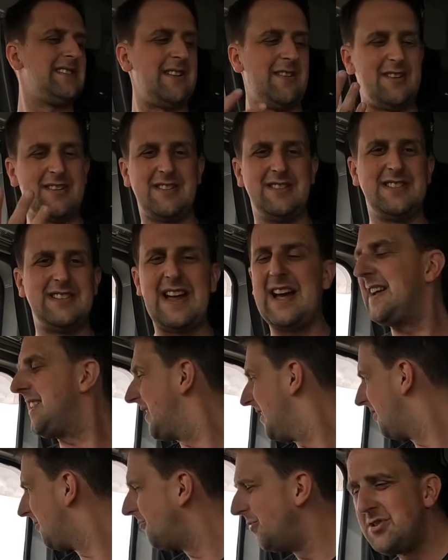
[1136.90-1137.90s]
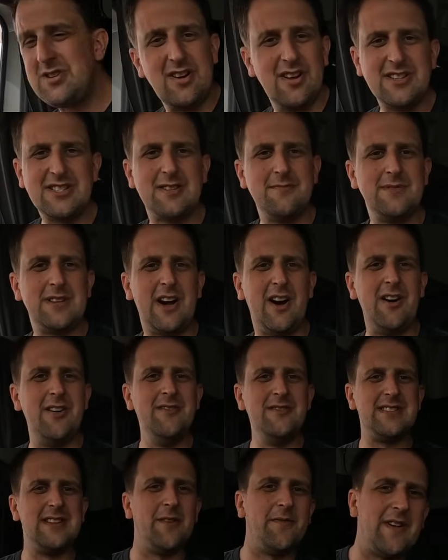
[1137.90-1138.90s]
So I can say, would you like some
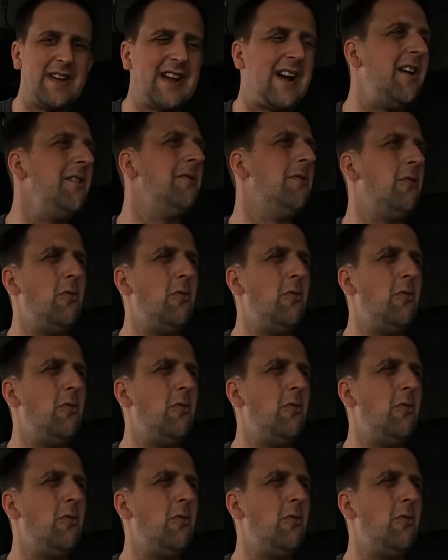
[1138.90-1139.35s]
tones? And if they go,